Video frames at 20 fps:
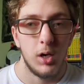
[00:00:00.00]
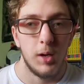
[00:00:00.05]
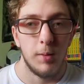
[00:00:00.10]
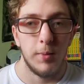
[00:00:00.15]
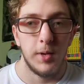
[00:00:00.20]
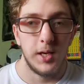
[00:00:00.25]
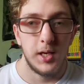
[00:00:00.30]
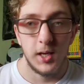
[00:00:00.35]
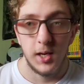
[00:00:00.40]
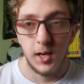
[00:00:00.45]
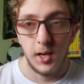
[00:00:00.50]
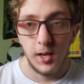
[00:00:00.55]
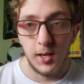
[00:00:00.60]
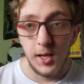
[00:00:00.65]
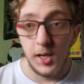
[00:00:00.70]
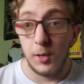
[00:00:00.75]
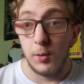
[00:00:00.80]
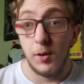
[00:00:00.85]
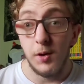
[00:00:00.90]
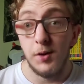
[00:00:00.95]
I'm like,
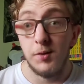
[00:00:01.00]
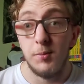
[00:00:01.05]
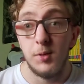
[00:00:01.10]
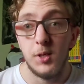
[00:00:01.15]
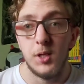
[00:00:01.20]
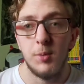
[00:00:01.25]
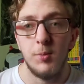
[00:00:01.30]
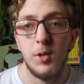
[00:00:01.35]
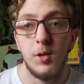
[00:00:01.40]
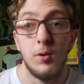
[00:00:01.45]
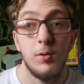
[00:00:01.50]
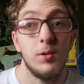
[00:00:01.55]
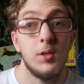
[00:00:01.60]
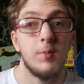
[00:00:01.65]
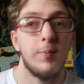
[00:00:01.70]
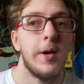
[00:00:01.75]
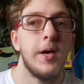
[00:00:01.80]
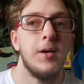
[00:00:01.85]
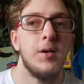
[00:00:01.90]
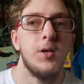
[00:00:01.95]
you know, it gives me something to
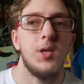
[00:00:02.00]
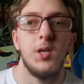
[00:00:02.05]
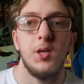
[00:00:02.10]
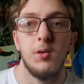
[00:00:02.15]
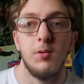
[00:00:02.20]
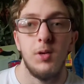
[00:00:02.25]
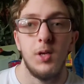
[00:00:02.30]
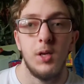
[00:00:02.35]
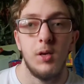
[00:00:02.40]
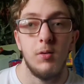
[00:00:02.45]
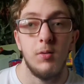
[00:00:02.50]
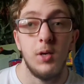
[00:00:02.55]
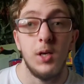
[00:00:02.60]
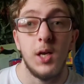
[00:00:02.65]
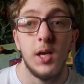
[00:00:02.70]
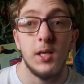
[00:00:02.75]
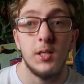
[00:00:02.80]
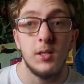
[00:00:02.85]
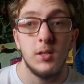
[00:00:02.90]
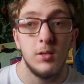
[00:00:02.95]
aspire to. You know,
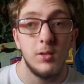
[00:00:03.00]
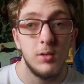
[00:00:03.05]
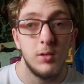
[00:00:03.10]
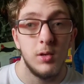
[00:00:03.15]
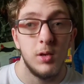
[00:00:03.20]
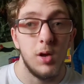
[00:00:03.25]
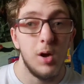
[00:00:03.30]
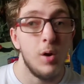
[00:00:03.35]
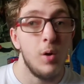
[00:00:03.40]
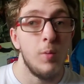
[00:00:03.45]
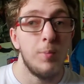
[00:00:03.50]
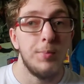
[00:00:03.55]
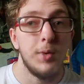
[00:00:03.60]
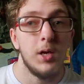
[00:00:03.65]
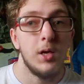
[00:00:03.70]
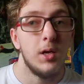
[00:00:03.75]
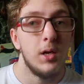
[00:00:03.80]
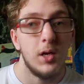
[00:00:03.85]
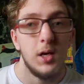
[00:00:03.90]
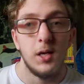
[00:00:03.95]
he has hope
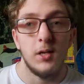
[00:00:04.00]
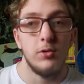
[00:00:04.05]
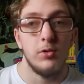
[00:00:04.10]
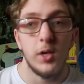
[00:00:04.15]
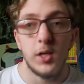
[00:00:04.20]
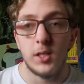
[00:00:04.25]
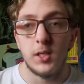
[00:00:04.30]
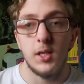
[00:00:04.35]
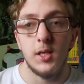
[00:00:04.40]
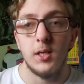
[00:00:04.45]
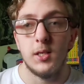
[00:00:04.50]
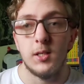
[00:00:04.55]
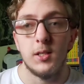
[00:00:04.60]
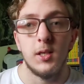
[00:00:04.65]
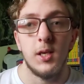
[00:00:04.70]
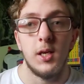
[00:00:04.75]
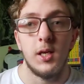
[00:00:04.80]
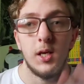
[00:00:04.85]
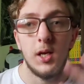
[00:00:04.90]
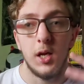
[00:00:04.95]
and
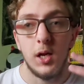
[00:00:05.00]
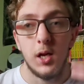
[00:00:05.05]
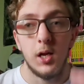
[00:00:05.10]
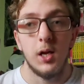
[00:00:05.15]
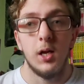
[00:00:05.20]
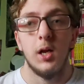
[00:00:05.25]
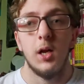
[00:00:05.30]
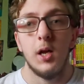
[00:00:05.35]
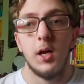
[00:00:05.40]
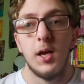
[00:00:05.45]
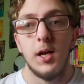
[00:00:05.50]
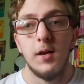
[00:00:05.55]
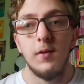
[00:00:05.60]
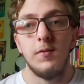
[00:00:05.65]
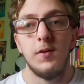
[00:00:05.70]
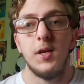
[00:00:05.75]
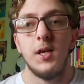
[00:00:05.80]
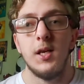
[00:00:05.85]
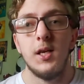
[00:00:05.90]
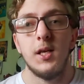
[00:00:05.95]
justice. Like,
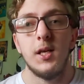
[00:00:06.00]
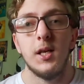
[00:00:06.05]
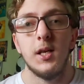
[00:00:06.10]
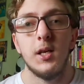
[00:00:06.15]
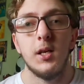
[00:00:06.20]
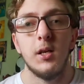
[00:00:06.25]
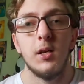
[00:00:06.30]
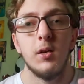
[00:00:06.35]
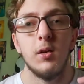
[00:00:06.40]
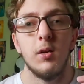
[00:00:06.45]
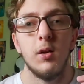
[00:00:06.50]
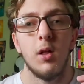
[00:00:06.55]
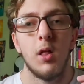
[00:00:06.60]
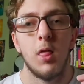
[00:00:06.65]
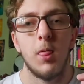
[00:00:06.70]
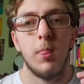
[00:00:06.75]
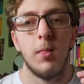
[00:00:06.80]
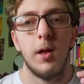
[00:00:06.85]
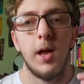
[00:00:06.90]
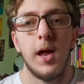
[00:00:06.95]
if he can
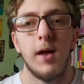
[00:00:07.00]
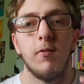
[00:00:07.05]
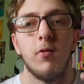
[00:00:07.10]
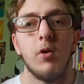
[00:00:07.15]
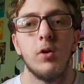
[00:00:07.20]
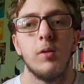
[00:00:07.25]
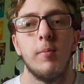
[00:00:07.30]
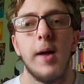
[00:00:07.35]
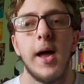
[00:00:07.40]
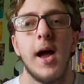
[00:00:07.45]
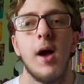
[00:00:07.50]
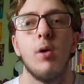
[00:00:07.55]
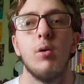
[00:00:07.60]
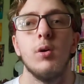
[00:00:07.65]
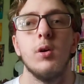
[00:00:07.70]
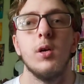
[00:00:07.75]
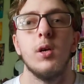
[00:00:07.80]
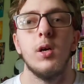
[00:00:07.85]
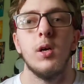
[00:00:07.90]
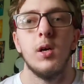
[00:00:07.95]
have all the
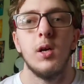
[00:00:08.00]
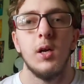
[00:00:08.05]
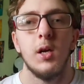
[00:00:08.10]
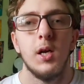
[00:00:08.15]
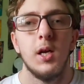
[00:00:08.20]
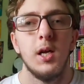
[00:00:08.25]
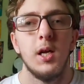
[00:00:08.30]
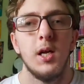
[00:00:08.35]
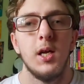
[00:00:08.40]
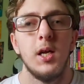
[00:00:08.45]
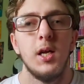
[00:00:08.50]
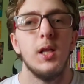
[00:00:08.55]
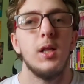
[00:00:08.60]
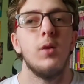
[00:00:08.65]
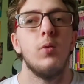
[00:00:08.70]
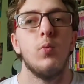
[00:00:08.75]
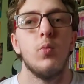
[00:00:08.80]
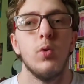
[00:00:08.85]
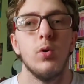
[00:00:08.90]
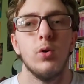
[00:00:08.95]
power
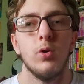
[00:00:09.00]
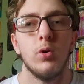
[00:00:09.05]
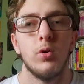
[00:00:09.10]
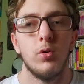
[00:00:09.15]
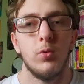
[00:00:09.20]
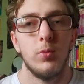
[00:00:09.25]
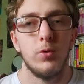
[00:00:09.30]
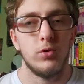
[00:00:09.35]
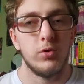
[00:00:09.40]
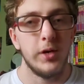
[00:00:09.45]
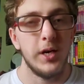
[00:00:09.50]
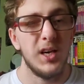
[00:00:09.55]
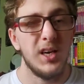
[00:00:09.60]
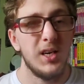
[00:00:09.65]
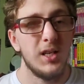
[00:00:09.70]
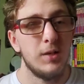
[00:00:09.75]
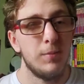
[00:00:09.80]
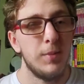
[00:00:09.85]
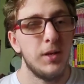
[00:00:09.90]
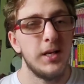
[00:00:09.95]
in the world, which
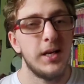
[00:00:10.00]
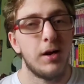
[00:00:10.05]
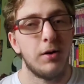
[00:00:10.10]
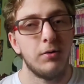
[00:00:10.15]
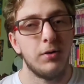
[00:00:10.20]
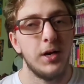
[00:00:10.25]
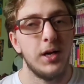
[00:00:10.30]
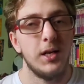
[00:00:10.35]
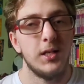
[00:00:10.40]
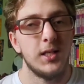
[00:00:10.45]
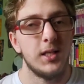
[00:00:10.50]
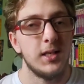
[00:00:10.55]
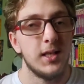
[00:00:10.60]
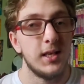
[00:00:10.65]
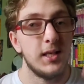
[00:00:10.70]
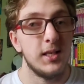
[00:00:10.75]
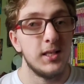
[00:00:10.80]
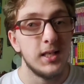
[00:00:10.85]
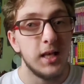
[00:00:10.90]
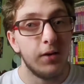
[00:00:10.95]
granted it's been downgraded since
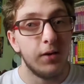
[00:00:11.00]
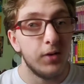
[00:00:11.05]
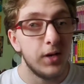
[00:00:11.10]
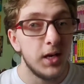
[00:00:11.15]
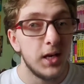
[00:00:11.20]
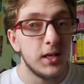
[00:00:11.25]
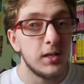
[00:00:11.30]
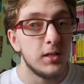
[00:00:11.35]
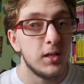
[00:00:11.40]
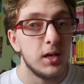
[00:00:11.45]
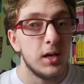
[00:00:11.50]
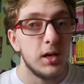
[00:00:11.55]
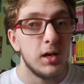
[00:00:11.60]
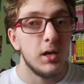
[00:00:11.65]
like the 70s,